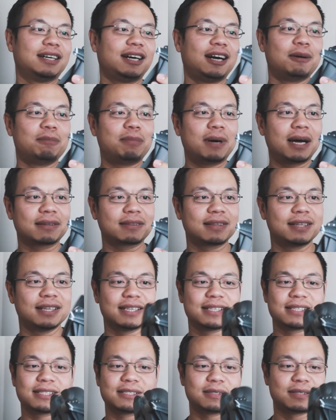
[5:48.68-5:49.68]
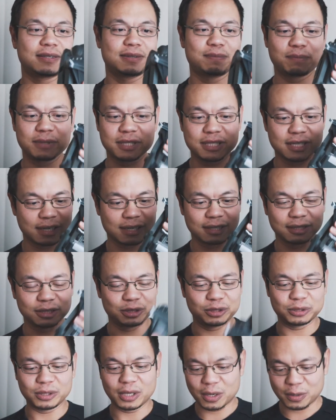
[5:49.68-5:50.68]
about this particular
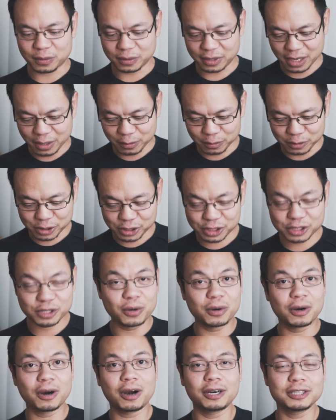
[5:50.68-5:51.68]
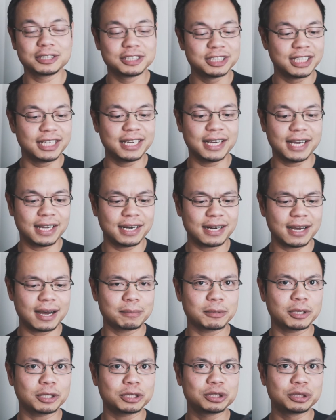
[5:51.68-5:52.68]
drone. It was so hard to get.
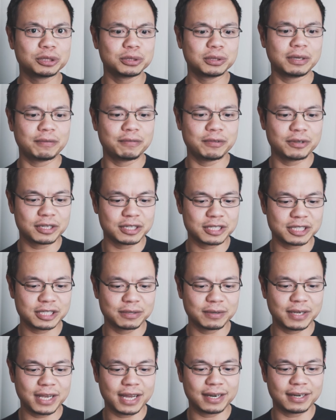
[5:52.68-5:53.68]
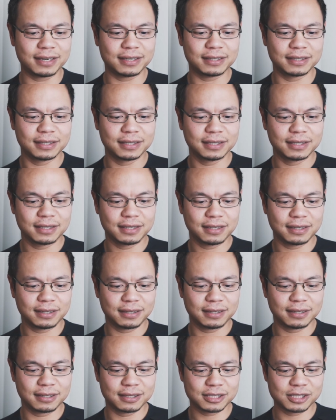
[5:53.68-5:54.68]
I'm not sure if you can still get it
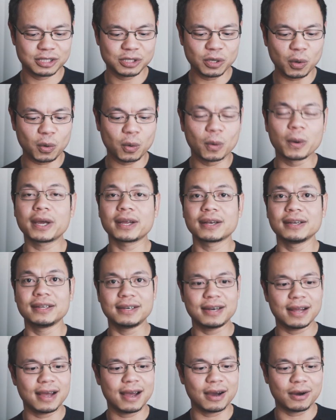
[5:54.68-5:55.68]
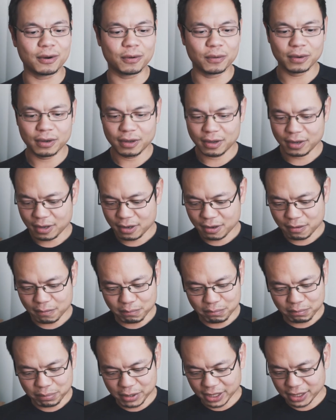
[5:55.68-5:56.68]
so quickly now,
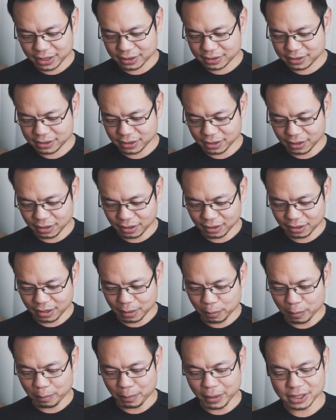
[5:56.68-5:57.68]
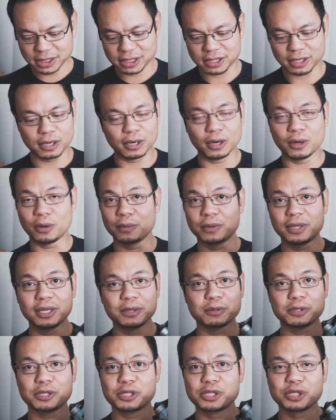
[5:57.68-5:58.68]
but a couple months ago it
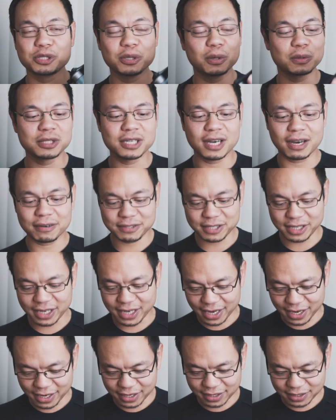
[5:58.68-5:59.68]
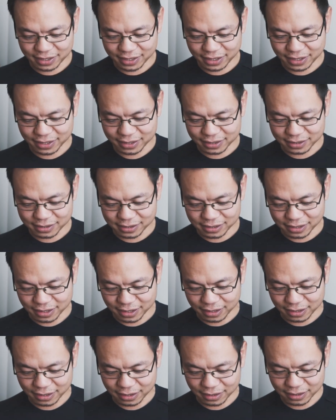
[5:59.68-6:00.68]
was so tough to get, and
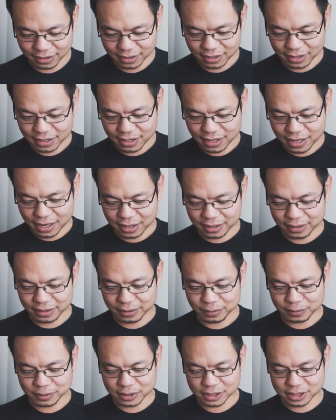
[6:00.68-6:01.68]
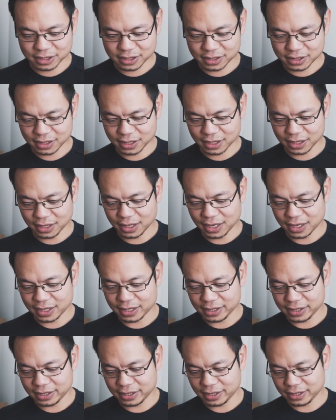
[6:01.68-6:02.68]
I was
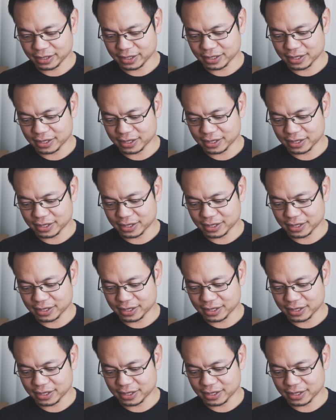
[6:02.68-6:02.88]
lucky